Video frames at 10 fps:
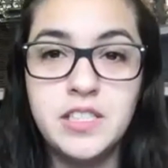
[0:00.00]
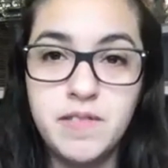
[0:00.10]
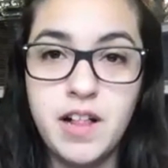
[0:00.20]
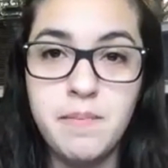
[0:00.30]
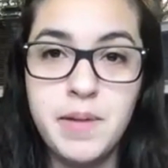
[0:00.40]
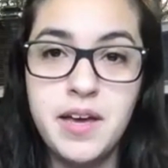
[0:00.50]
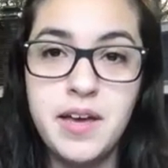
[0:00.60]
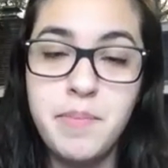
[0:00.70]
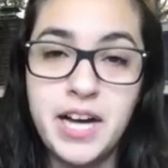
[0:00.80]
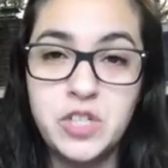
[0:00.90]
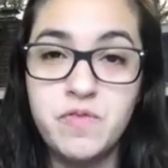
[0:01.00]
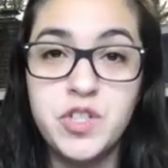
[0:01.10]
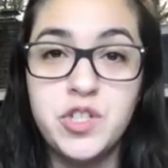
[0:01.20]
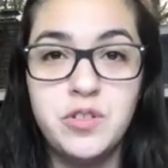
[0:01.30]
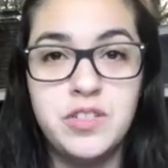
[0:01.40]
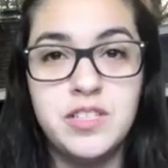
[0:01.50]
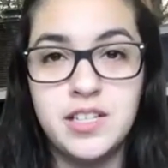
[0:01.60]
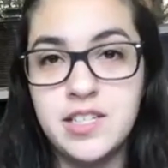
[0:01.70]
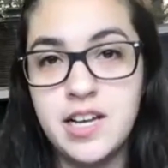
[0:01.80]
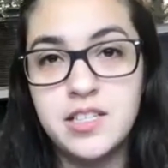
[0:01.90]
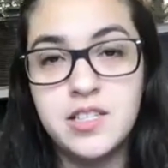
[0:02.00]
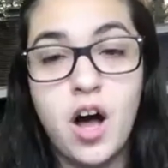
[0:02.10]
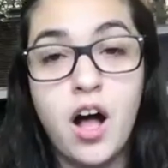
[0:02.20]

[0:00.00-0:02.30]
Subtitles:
development and passion for student success,